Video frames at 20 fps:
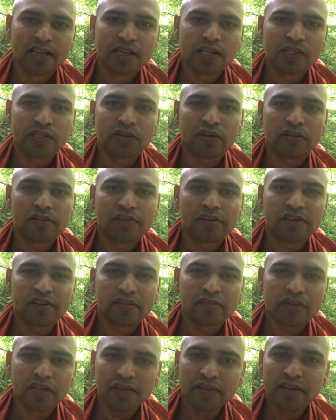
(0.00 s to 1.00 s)
So
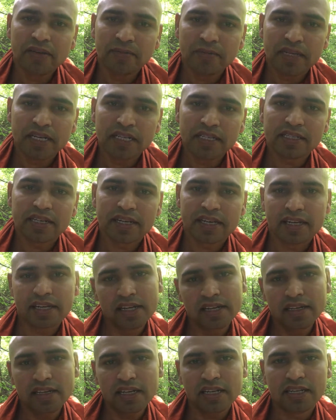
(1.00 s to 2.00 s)
we will meet
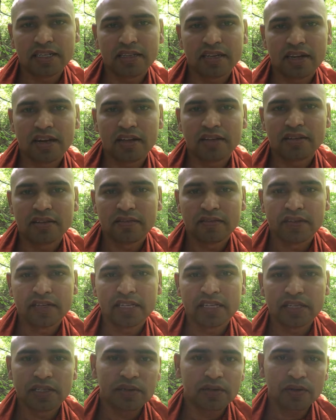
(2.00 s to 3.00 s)
again in another
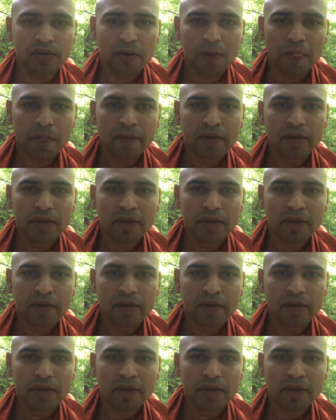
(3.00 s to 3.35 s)
video